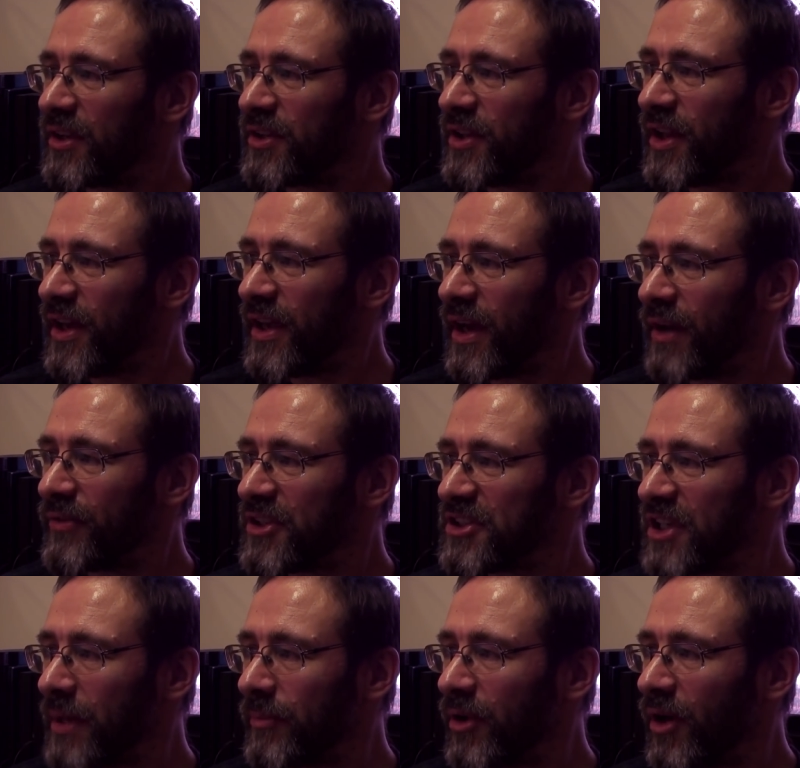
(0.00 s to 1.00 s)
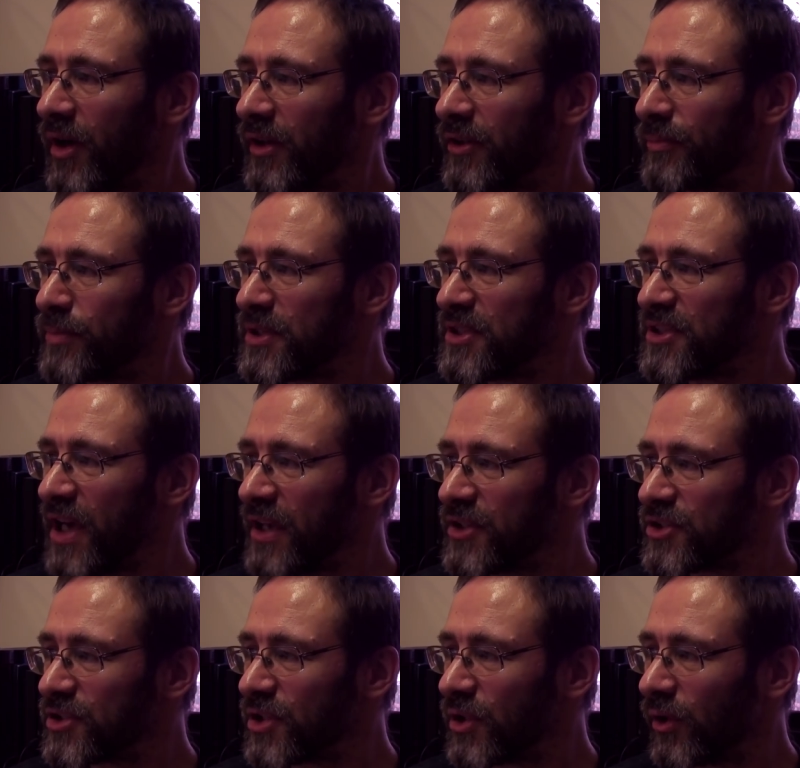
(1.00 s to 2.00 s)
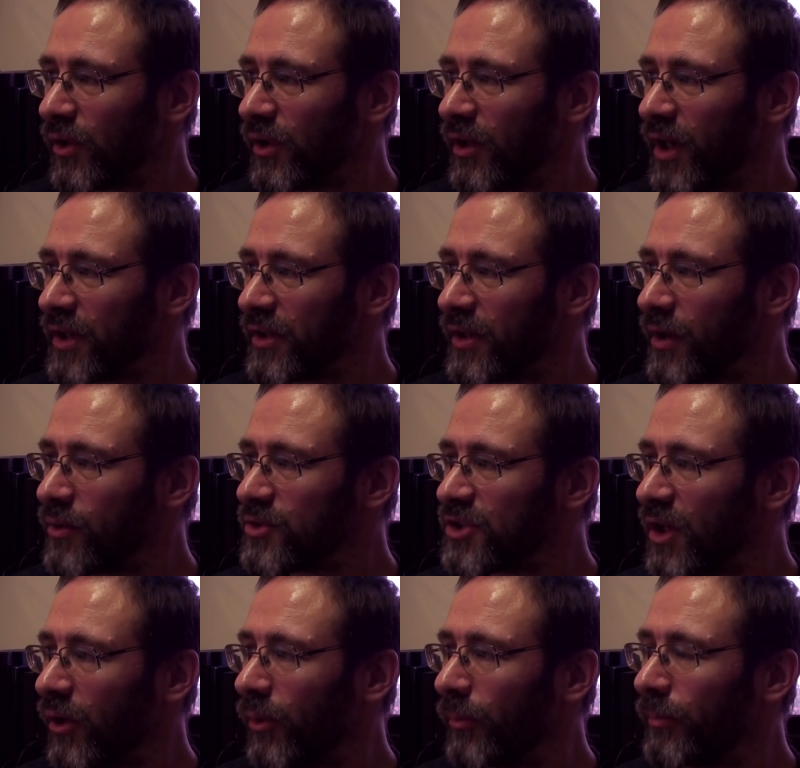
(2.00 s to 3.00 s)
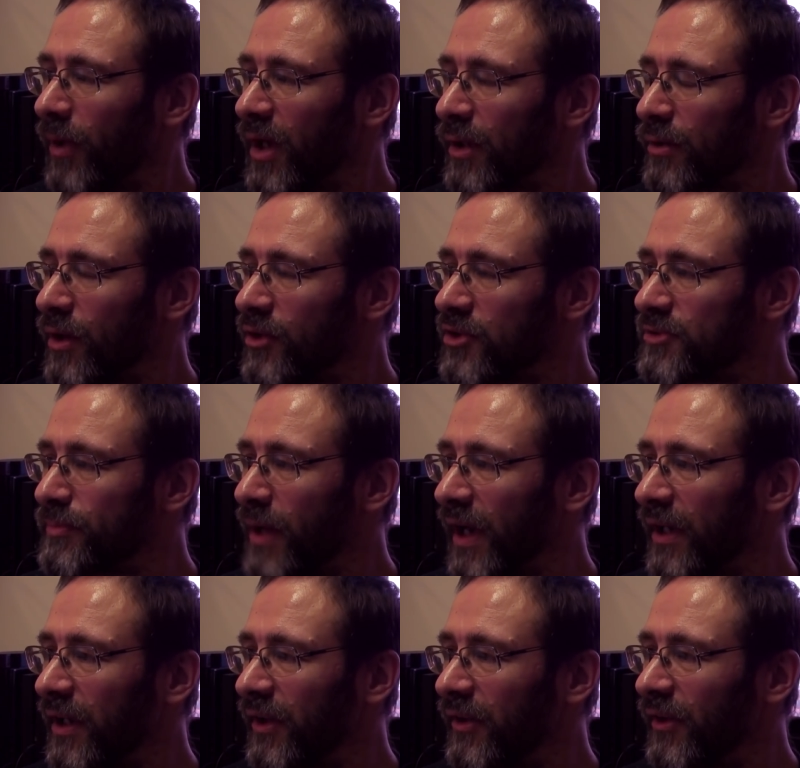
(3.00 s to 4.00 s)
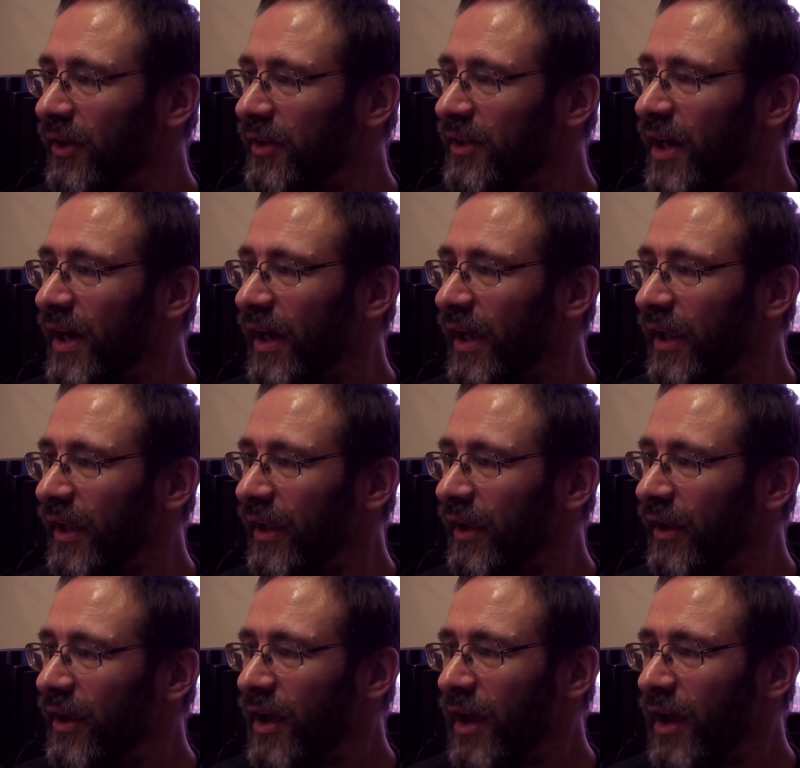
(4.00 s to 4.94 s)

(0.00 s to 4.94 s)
Do they have the same kind of potential like those old micros back in the day?